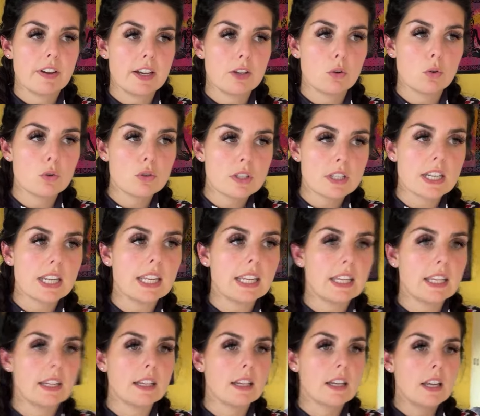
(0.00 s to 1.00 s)

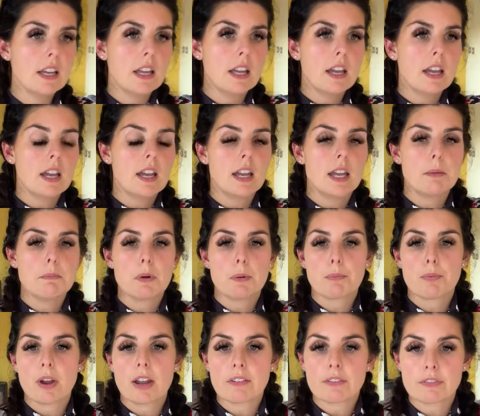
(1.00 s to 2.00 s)
undereat in my
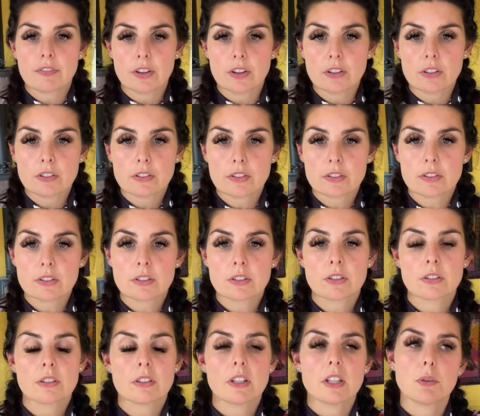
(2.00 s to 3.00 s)
breakfast,
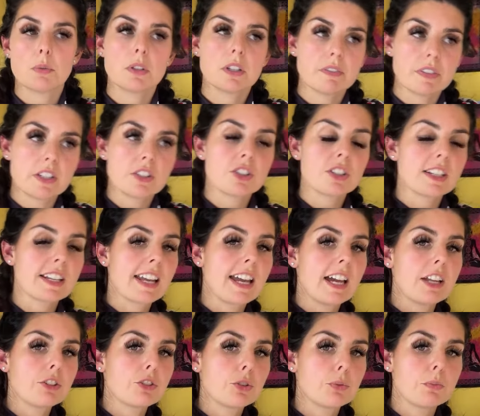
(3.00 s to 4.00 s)
it will eventually
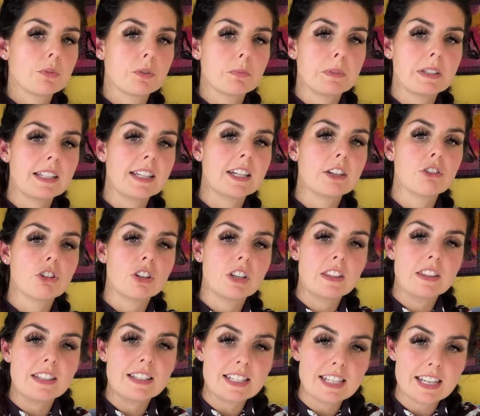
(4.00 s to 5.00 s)
catch up with me later on
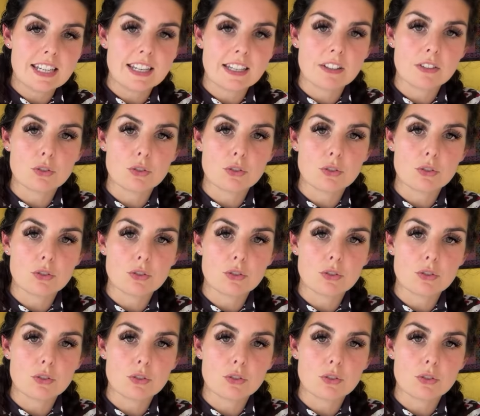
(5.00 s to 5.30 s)
in the day.